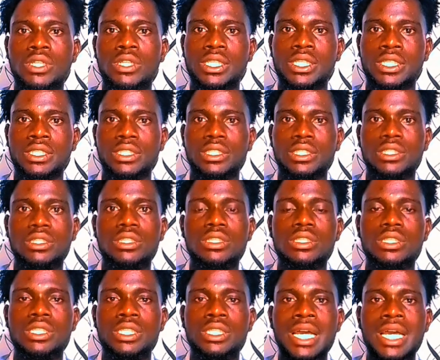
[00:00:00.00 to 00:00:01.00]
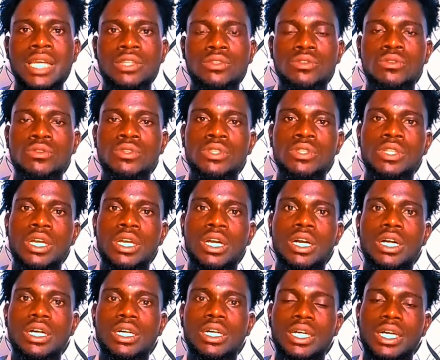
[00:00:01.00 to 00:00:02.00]
hosting, design tools,
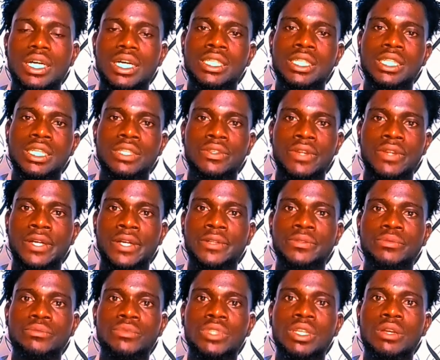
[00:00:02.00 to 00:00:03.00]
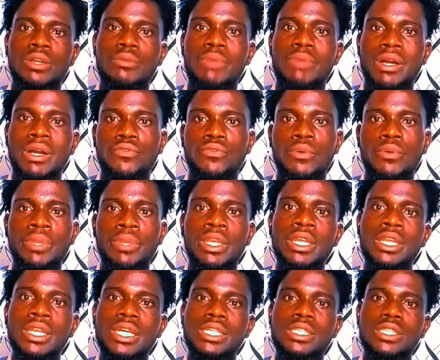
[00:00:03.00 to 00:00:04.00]
etc. But for
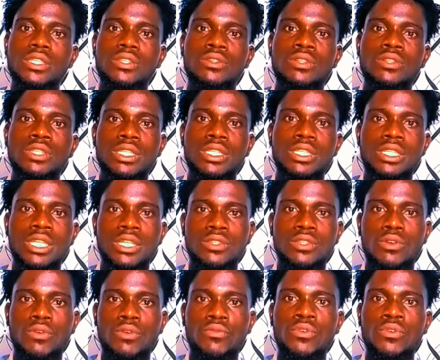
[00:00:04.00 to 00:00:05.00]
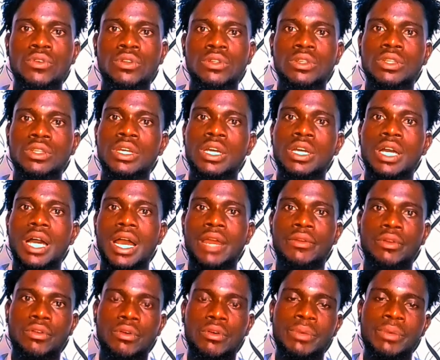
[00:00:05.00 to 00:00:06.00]
beginners using just your phone,
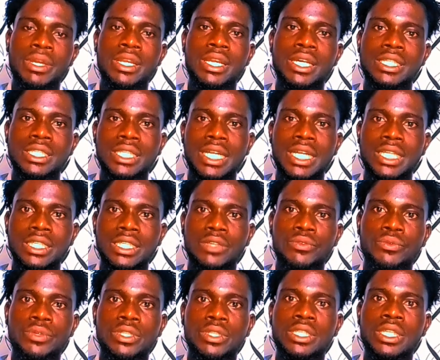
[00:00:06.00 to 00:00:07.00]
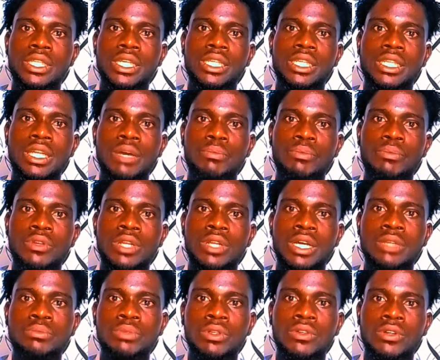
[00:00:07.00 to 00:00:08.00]
I recommend starting with digital
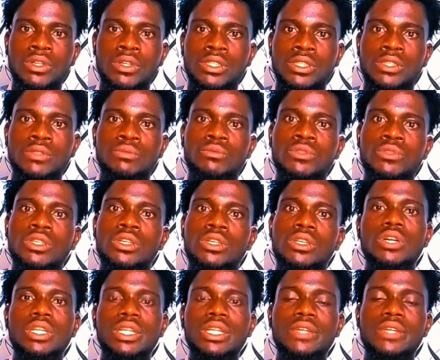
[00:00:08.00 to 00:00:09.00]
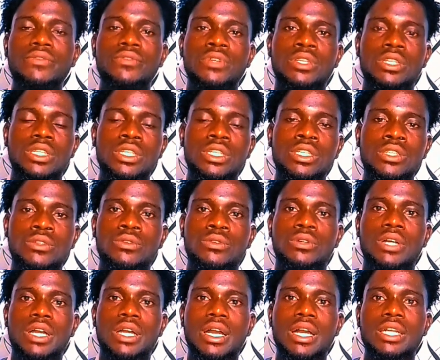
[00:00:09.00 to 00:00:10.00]
products because no delivery
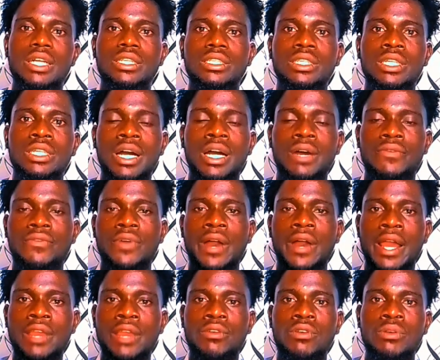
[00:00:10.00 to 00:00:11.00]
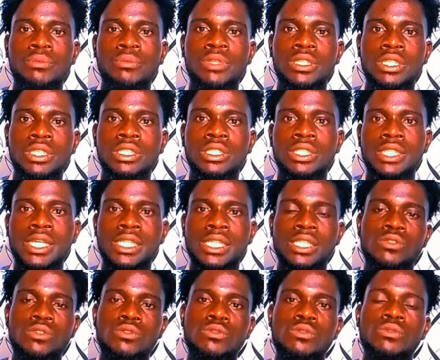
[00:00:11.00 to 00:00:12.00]
issue and they have high commission,
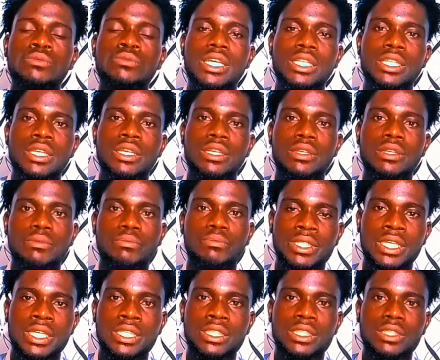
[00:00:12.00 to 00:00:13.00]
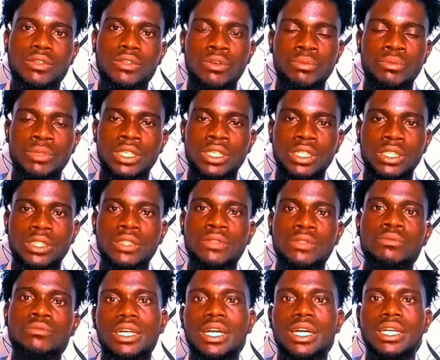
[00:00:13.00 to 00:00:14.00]
30 to 80% commission,
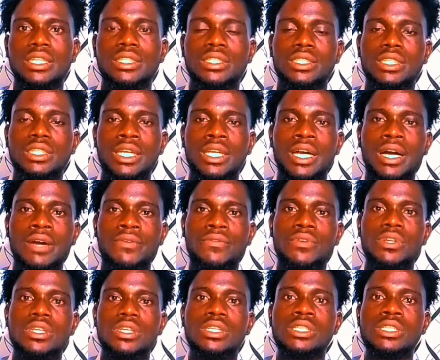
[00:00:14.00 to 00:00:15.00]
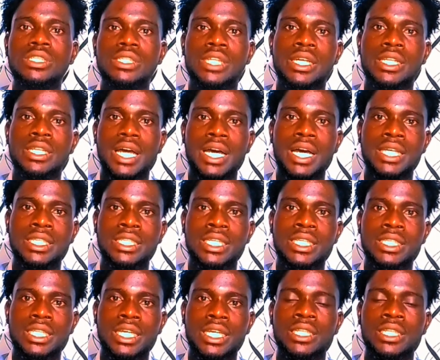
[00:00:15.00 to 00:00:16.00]
and they have instant
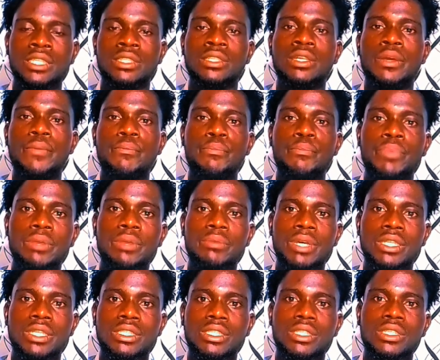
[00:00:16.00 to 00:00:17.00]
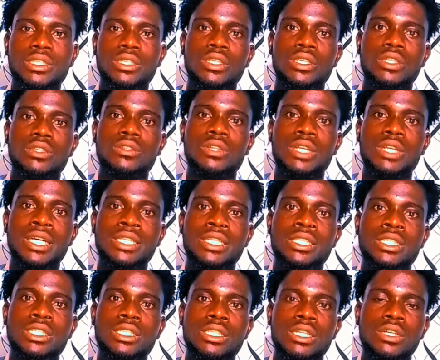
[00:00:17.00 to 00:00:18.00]
access and payment. You
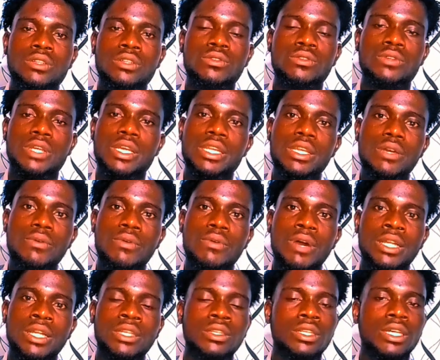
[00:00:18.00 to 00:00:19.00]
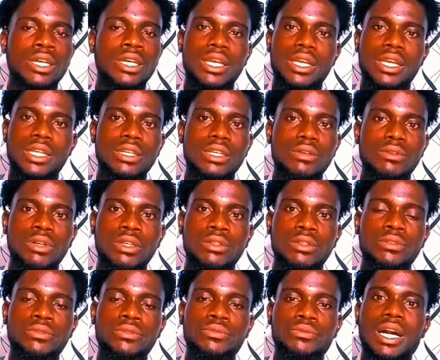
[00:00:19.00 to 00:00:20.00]
can sell to anyone,
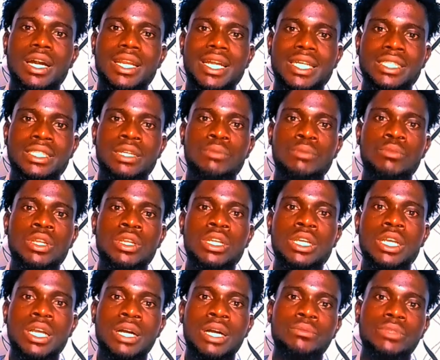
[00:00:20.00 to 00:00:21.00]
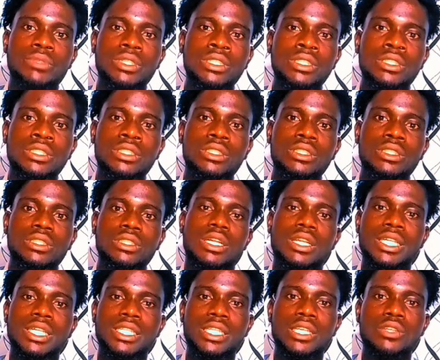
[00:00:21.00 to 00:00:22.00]
anywhere. How does the money come in?
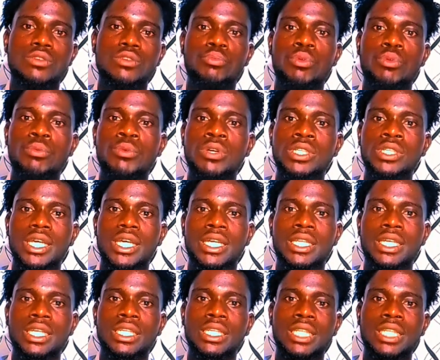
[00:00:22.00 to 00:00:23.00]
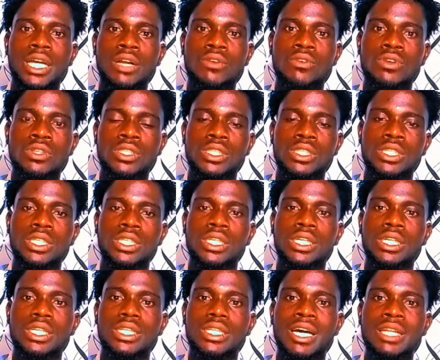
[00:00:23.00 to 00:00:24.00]
Let's say you promote a digital
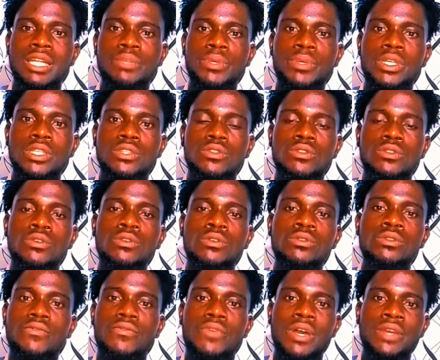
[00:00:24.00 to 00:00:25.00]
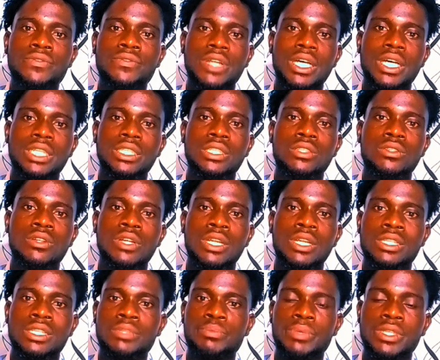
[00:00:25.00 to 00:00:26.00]
course that pays you
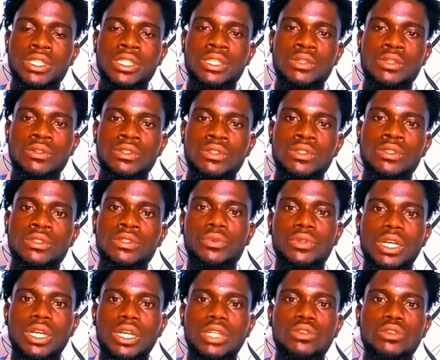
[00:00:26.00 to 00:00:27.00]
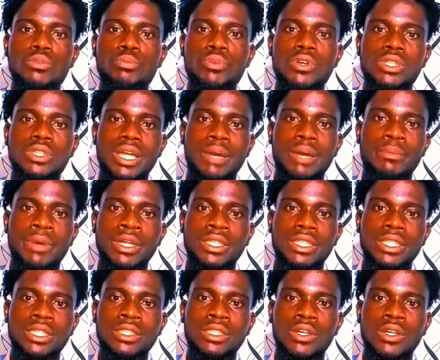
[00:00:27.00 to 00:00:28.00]
$5,000 per sale, and you post
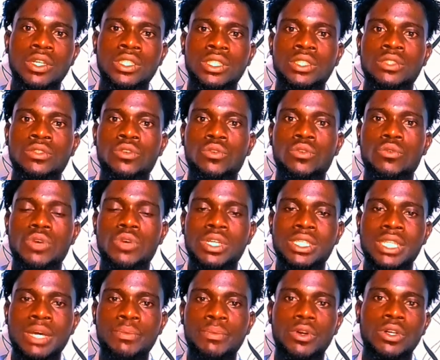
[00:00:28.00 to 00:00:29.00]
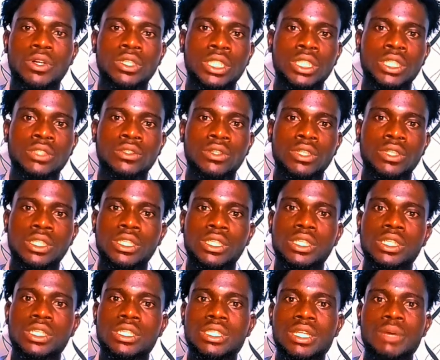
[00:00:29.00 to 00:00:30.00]
about it on WhatsApp or TikTok.
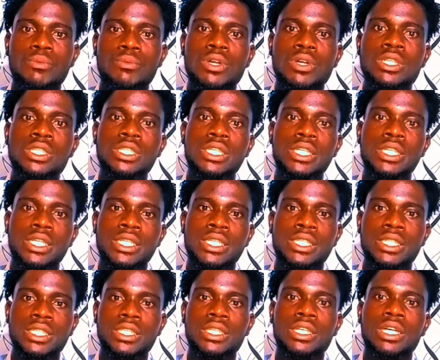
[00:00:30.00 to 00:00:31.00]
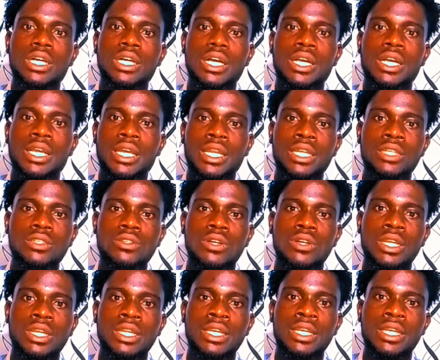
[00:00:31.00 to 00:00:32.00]
Someone see it and click
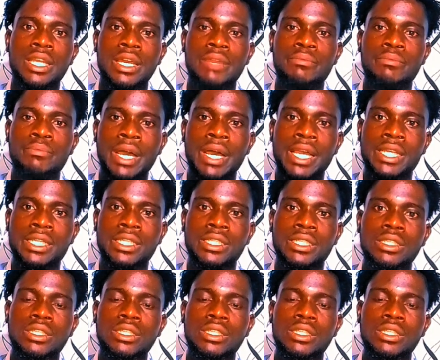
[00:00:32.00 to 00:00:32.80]
your link and buy.